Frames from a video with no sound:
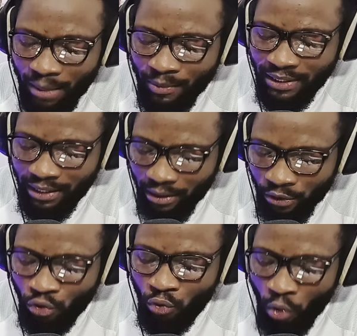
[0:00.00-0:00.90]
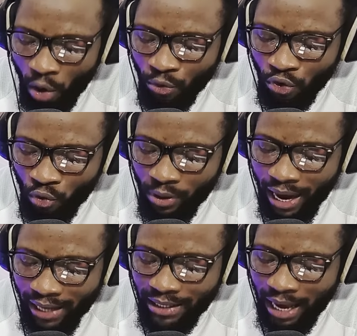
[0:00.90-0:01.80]
some singles to warm you
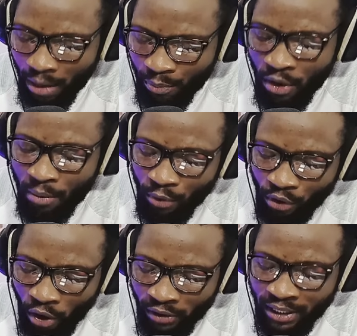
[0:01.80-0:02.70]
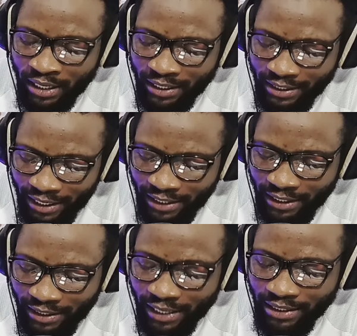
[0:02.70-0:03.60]
guys up because this
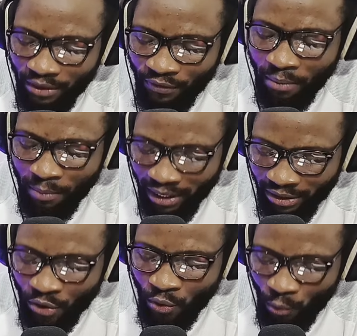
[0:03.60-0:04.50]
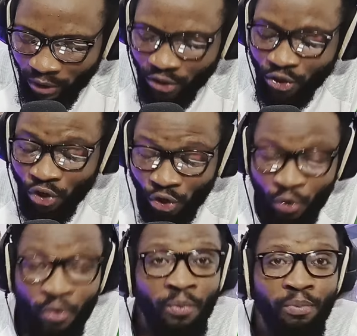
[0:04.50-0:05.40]
is the Safer month with
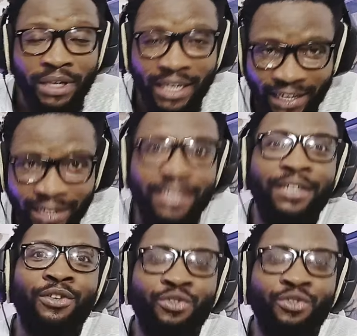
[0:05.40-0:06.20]
new beginnings.